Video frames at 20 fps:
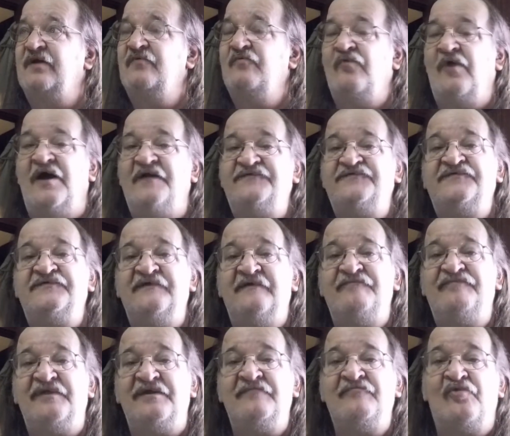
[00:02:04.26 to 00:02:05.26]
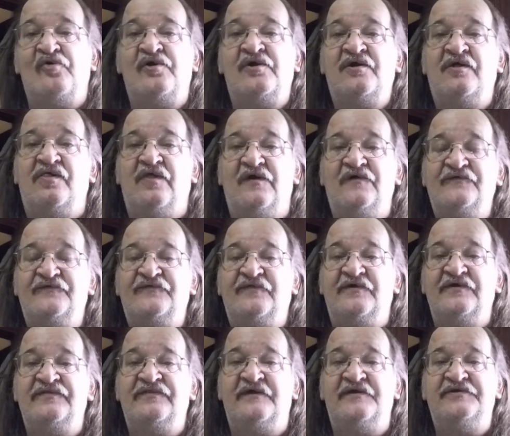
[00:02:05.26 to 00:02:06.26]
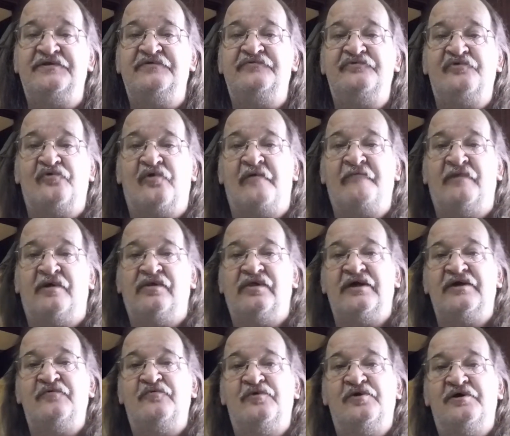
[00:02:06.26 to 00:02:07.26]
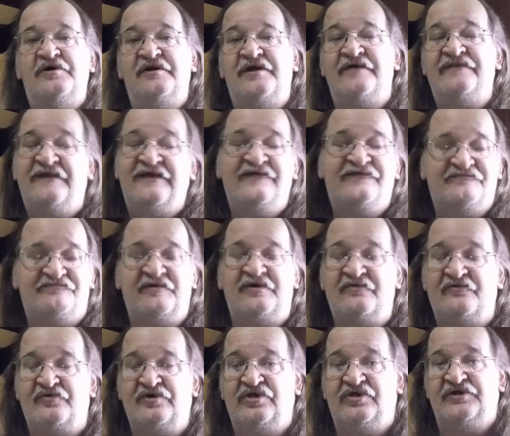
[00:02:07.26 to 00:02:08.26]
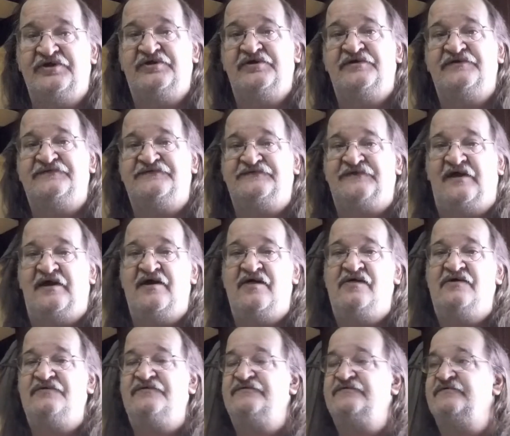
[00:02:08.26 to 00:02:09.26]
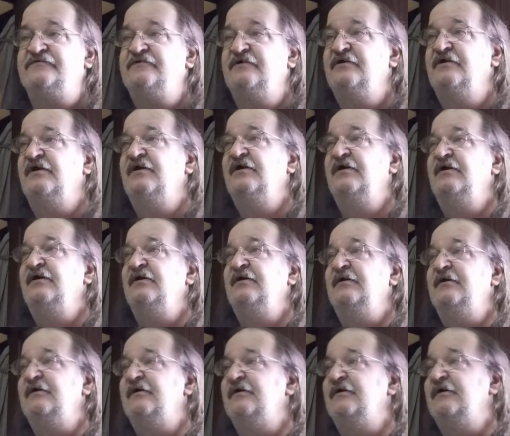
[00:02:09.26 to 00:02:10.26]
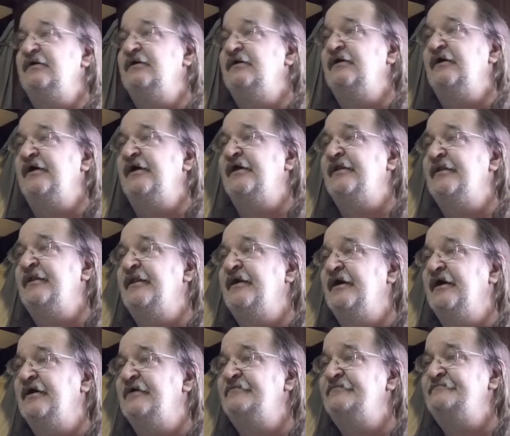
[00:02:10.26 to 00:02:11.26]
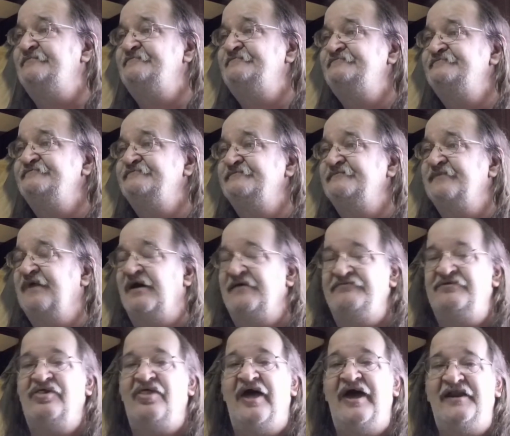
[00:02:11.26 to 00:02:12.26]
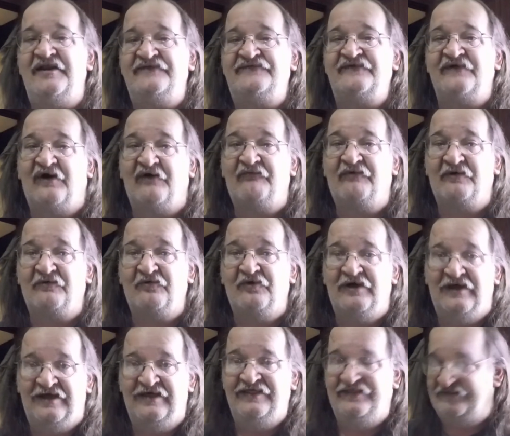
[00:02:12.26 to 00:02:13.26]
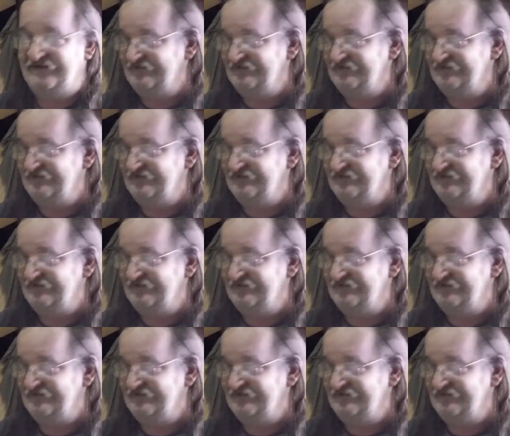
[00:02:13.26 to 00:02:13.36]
watch something more closely than you normally would. I think it's been a really good challenge. And I'm glad it's over with.